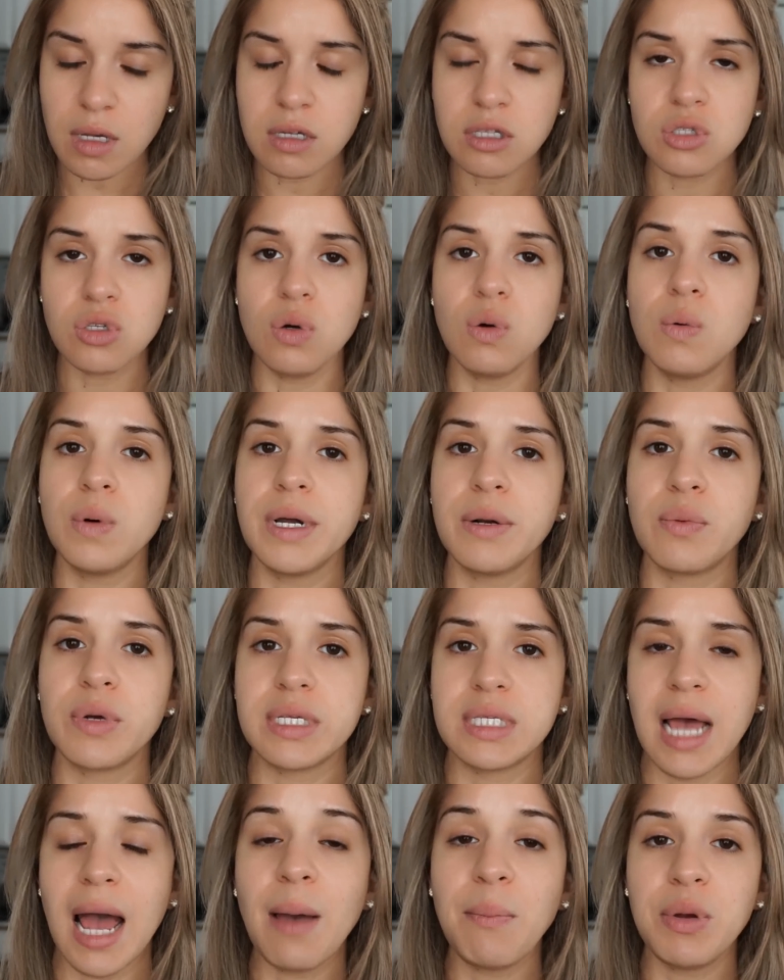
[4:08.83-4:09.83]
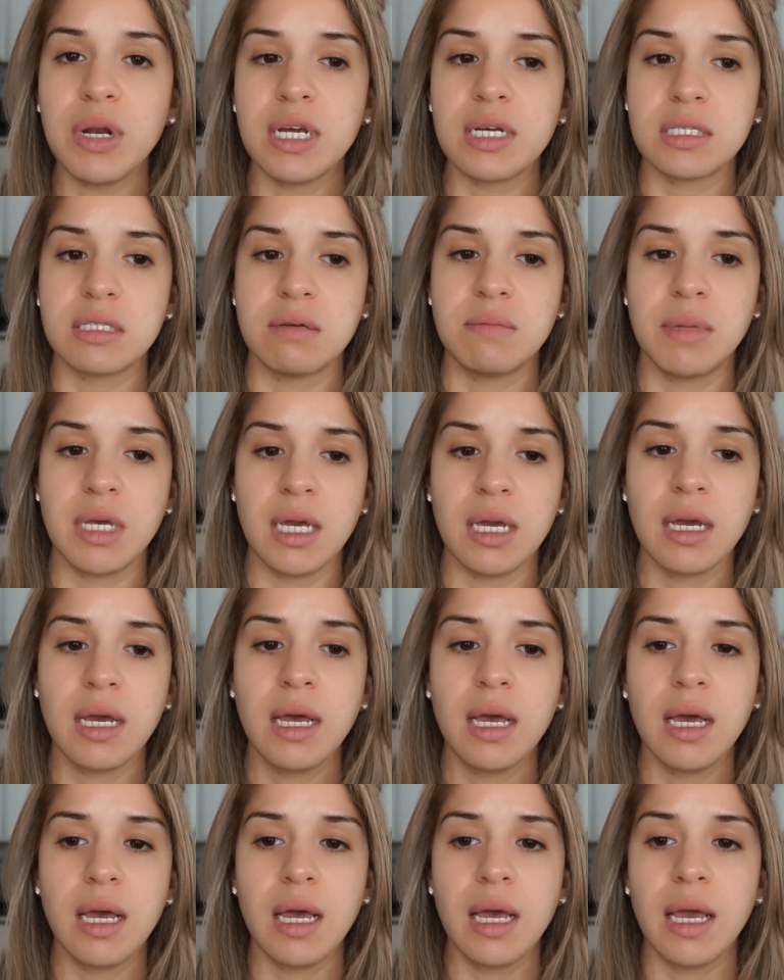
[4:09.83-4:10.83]
So what was happening to me
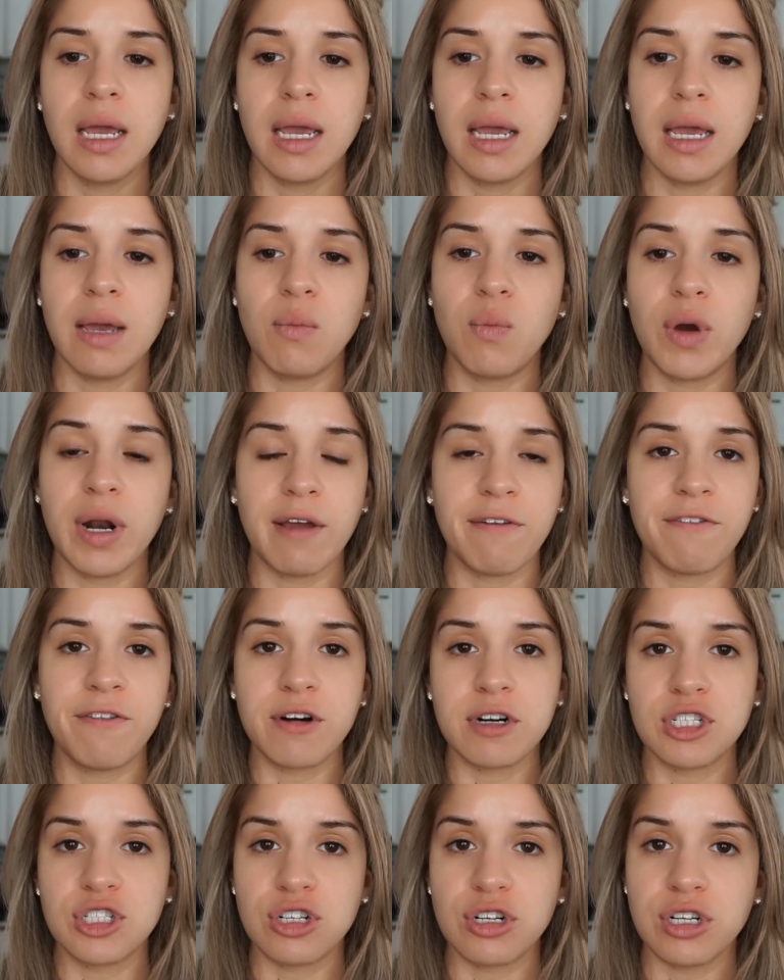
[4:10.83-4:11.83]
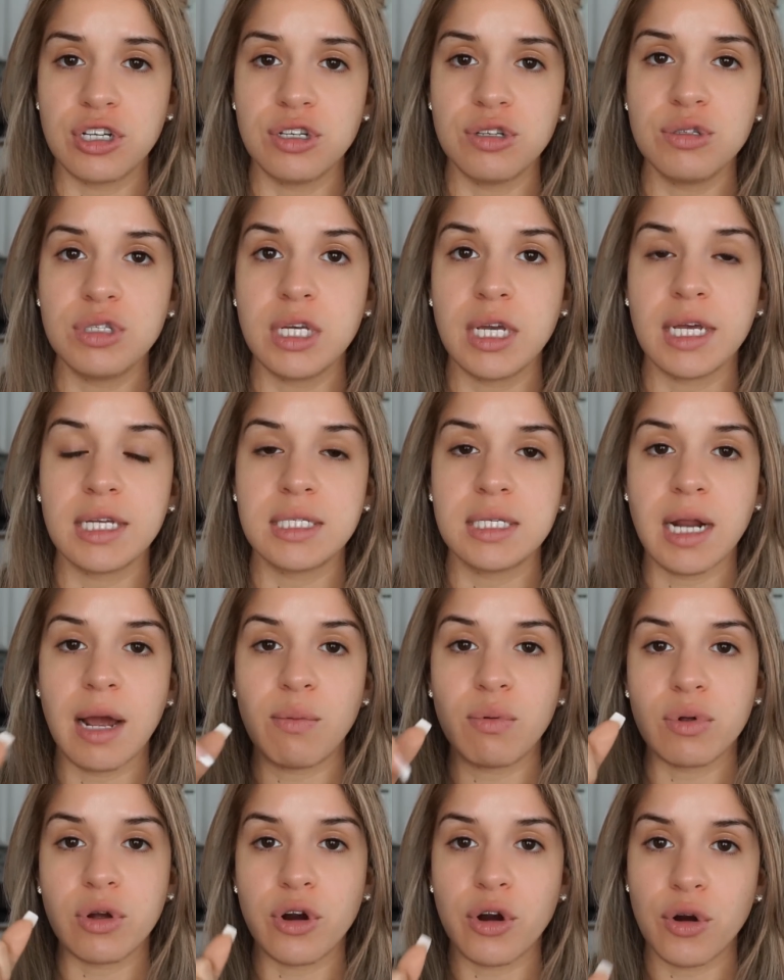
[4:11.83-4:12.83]
when I first started using is that
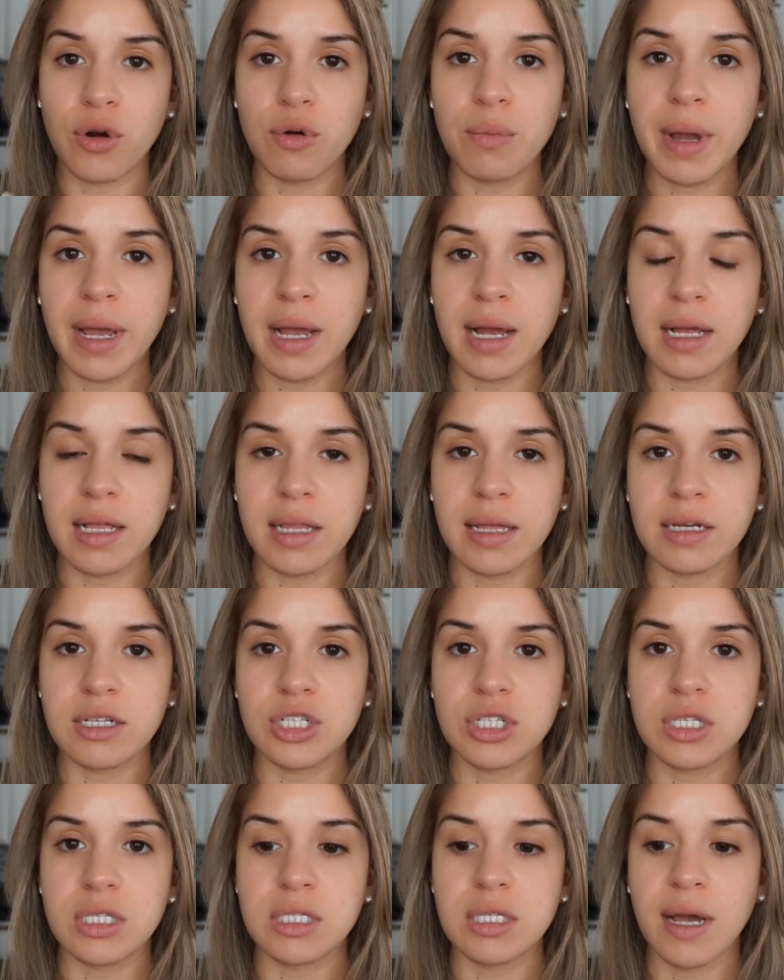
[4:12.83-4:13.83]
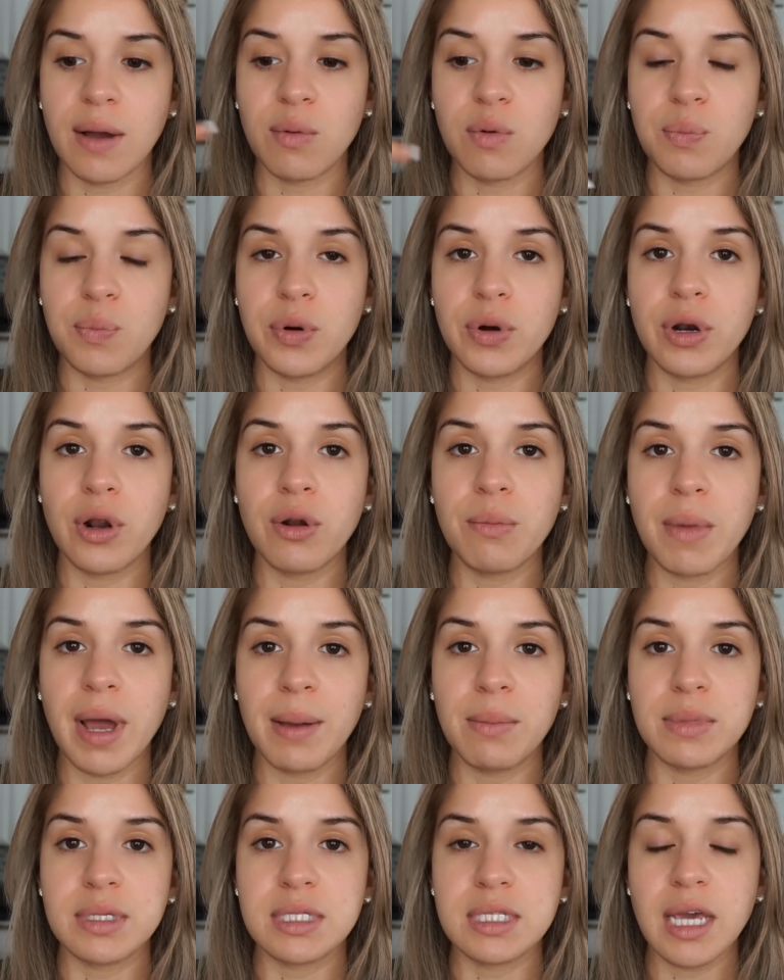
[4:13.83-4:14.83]
I would curl my eyelashes, I would put on
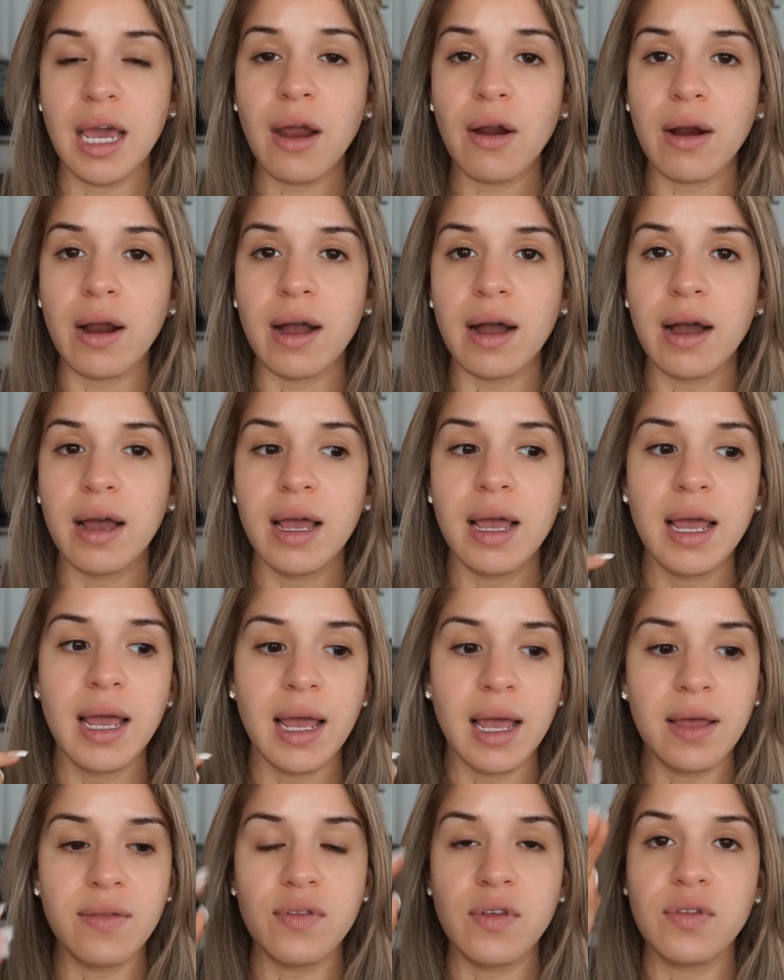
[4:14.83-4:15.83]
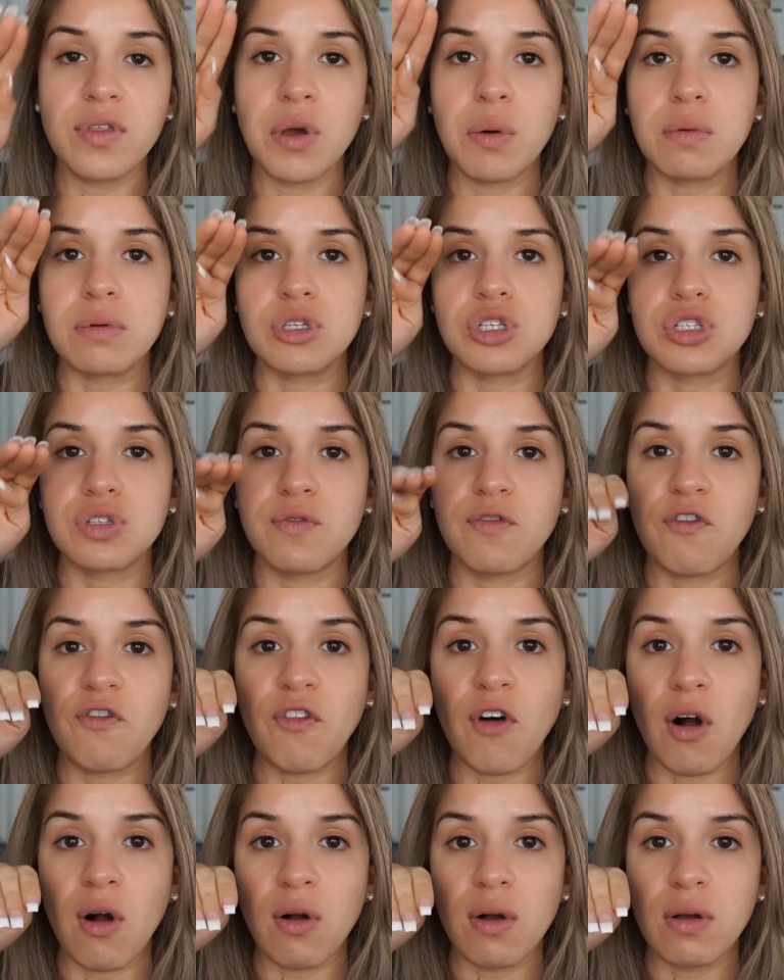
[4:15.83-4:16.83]
my mascara, and then they would just
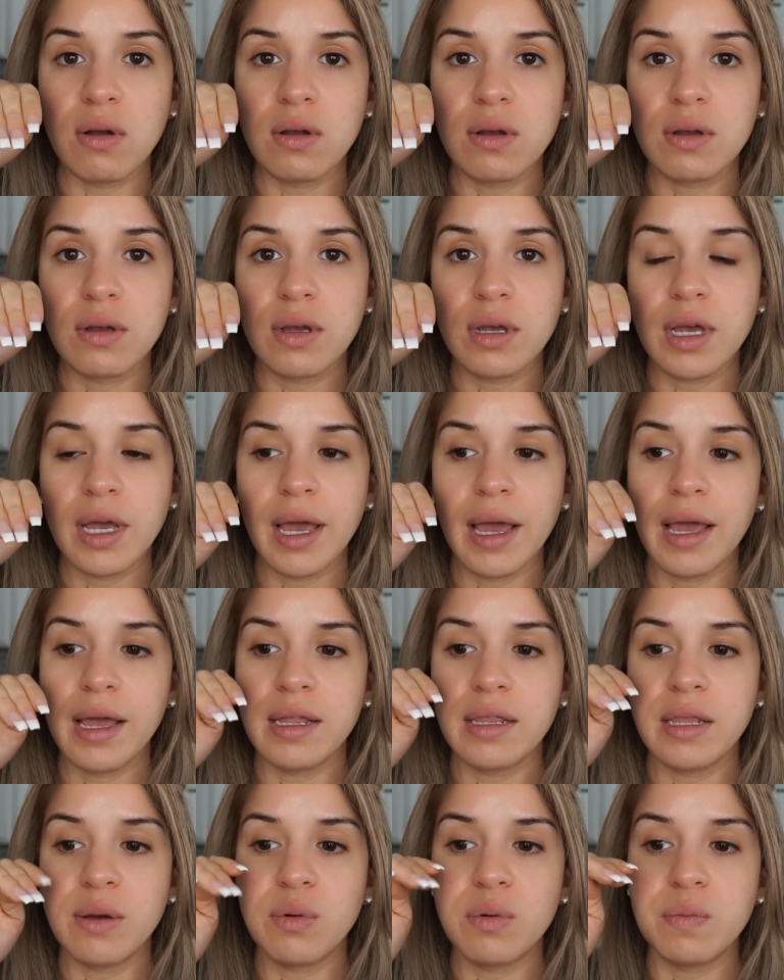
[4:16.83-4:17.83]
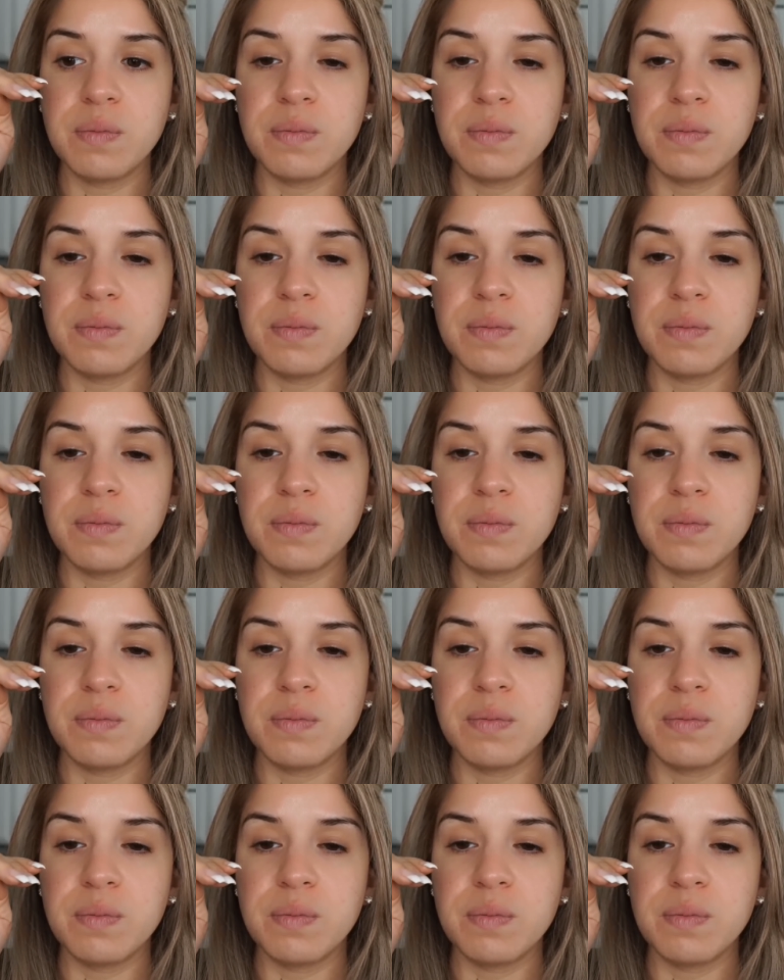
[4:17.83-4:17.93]
fall. And they